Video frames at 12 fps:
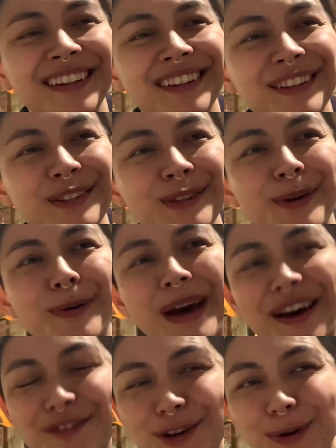So
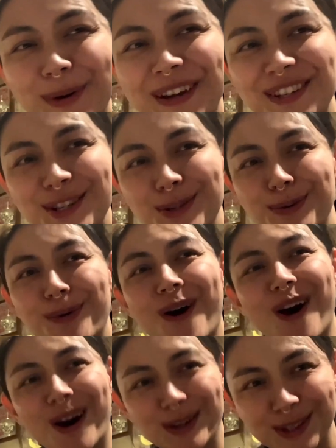after going to
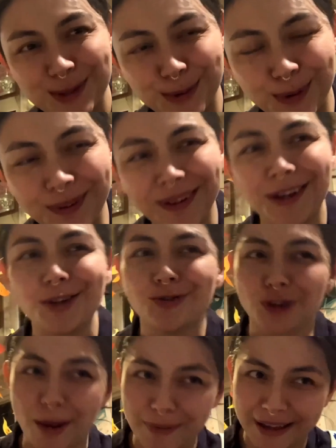art school,
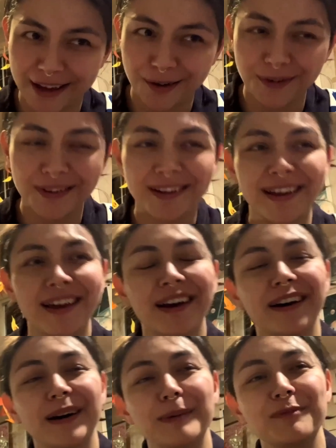dropping out,
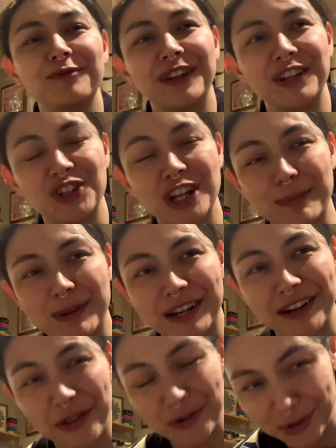finishing up at
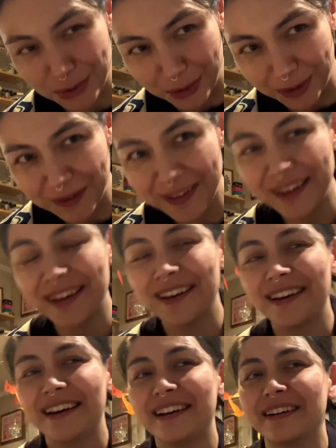another school,
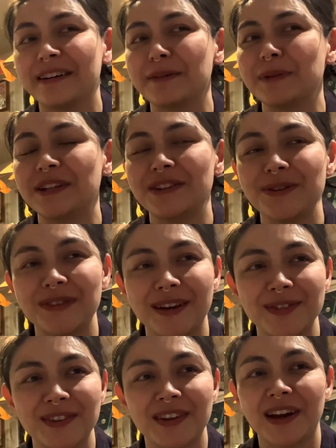in
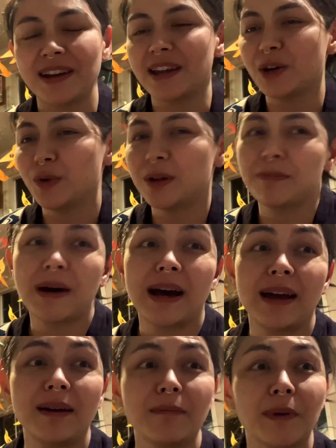2009, I quit
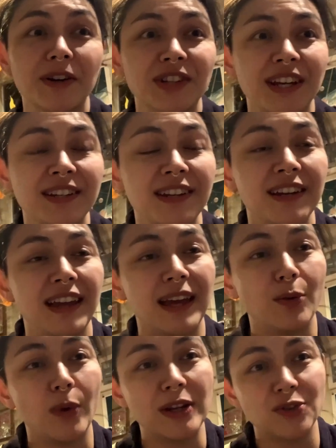my bartending and
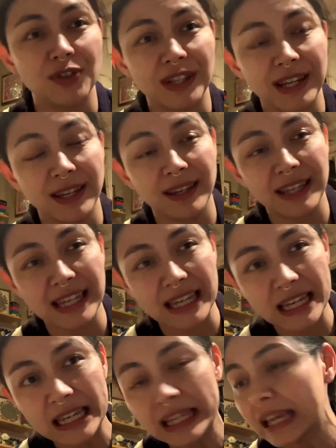waitressing
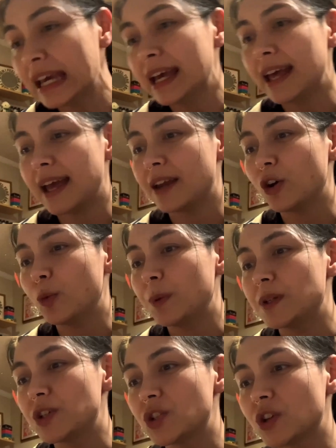gig and opened
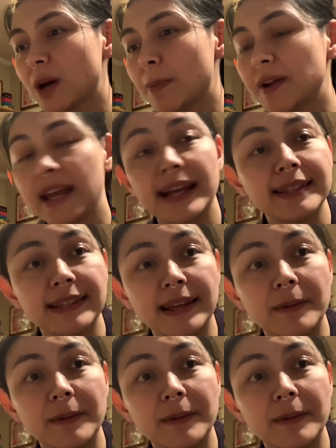a shop on Etsy,